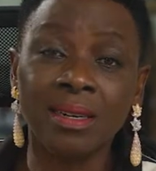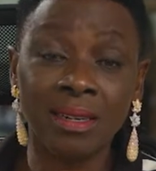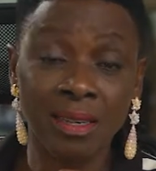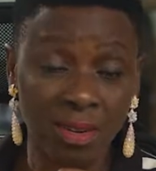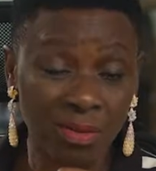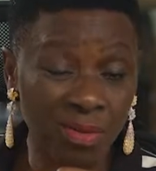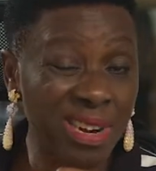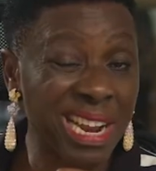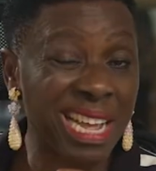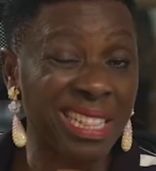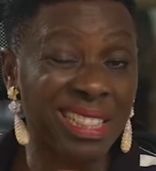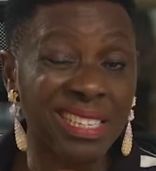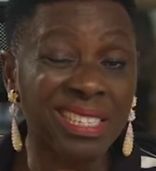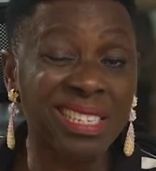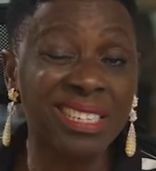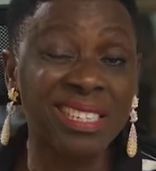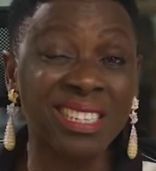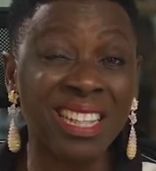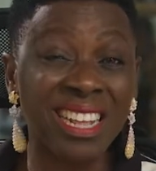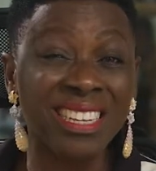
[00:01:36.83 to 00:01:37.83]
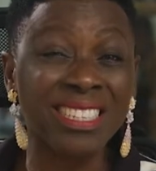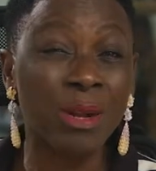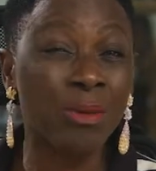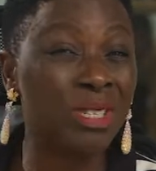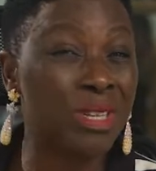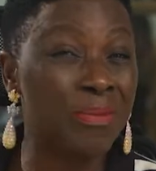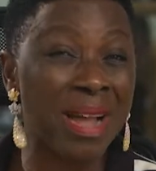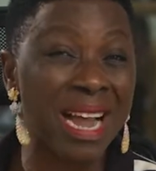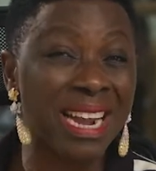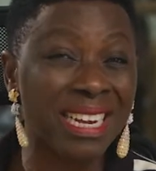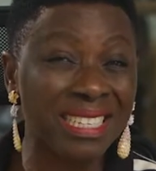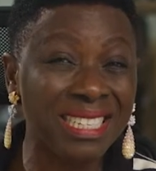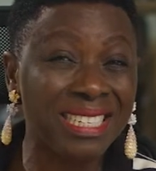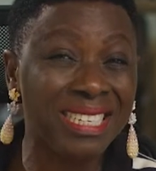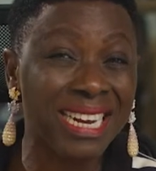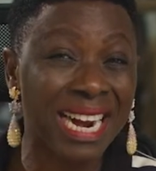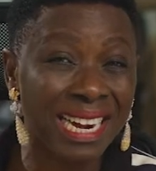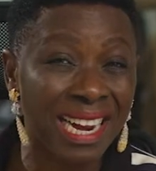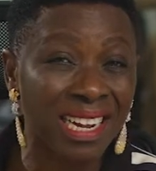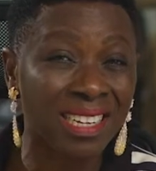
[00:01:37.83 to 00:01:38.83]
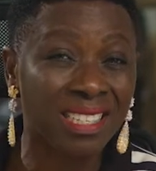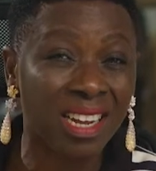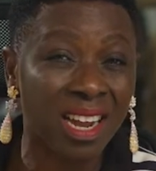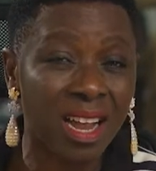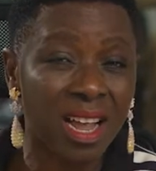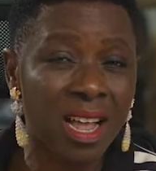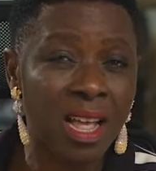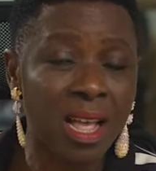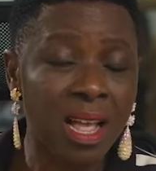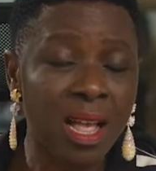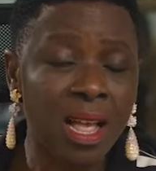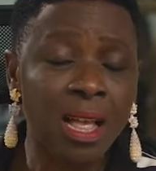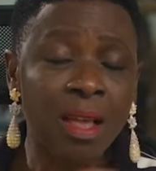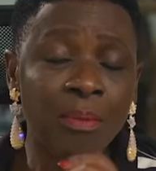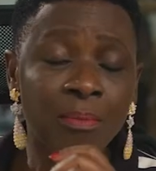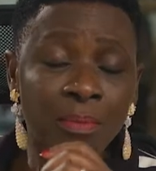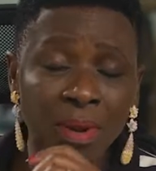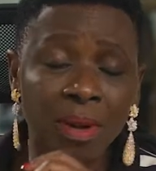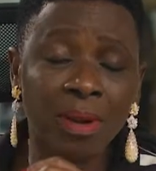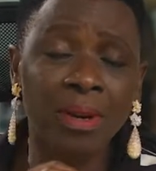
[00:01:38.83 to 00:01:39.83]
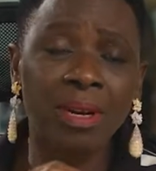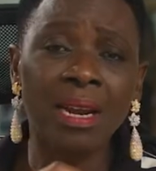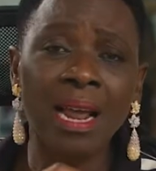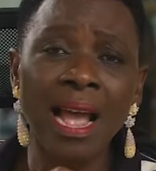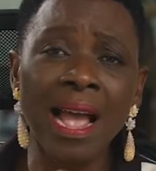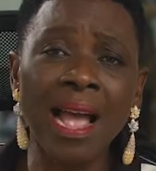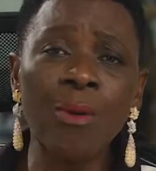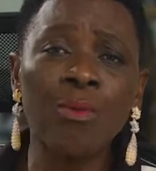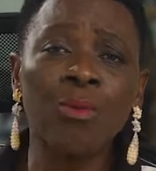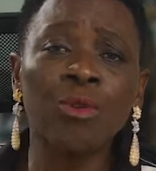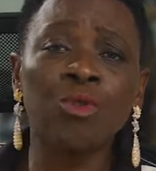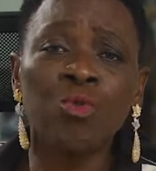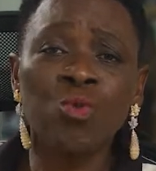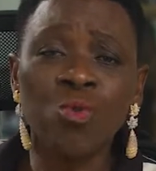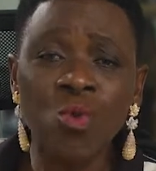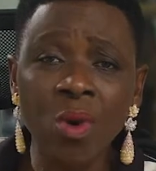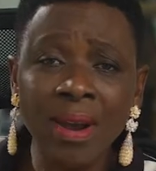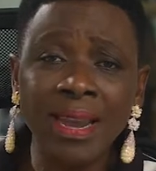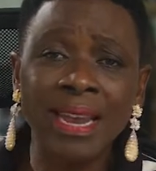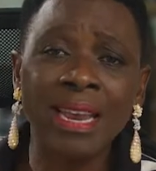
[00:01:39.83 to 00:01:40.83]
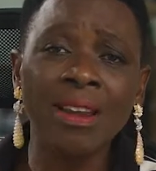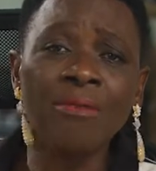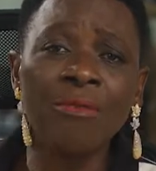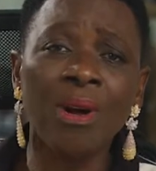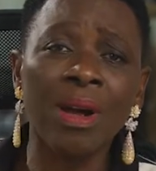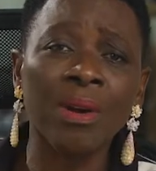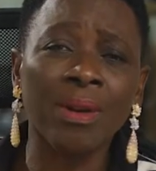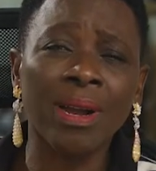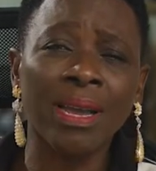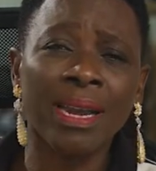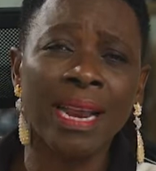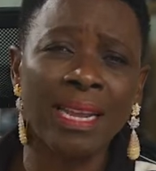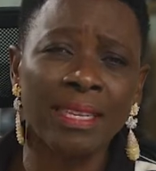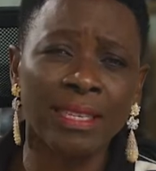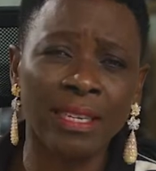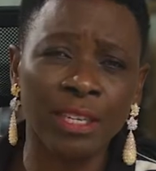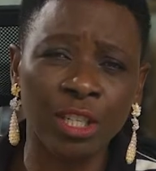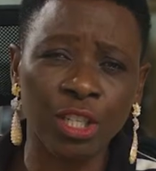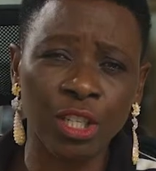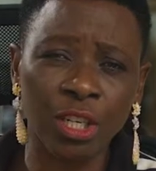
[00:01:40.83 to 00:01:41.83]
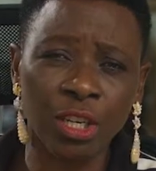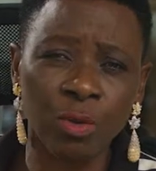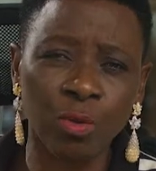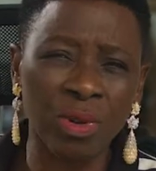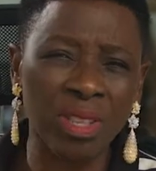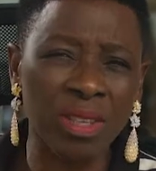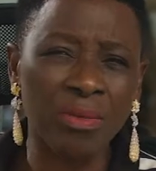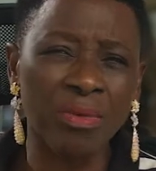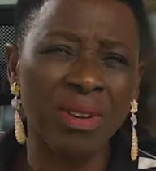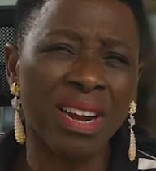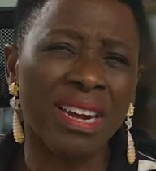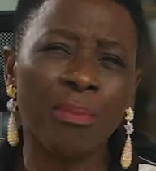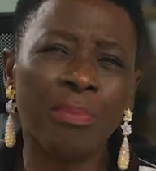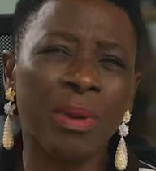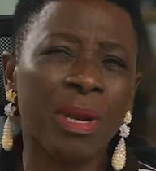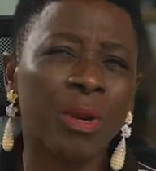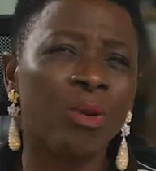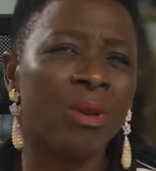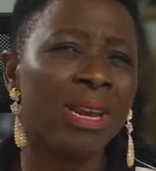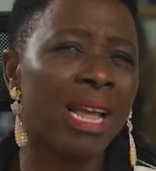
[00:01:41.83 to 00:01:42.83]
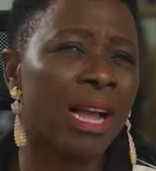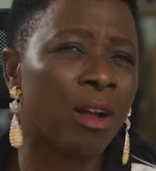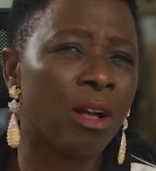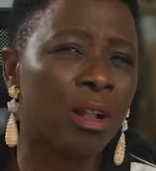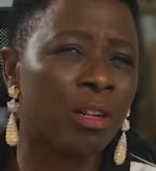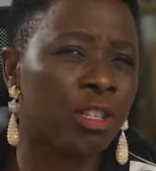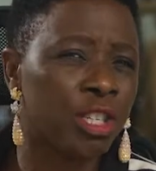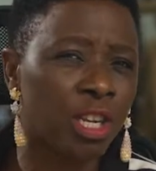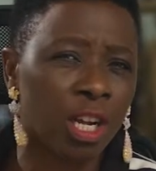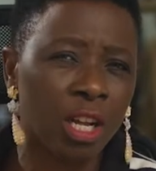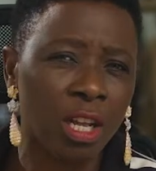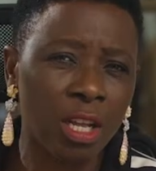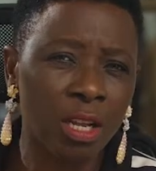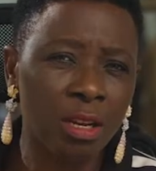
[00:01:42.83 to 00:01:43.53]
Even at this instance, I was a marketing director, but I was working for an organization with a very peculiar culture.